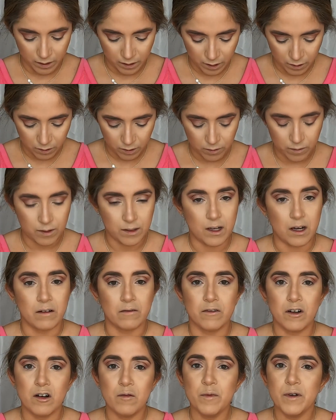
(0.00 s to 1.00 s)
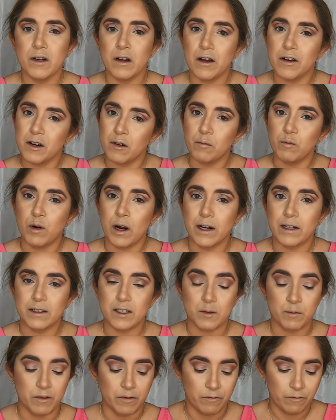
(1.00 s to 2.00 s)
Note to self, open all your
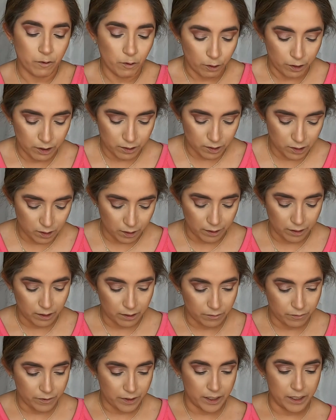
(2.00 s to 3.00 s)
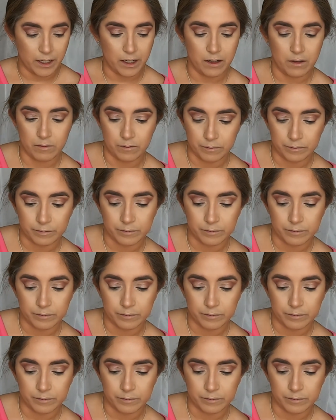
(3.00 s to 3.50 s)
products before you start a video.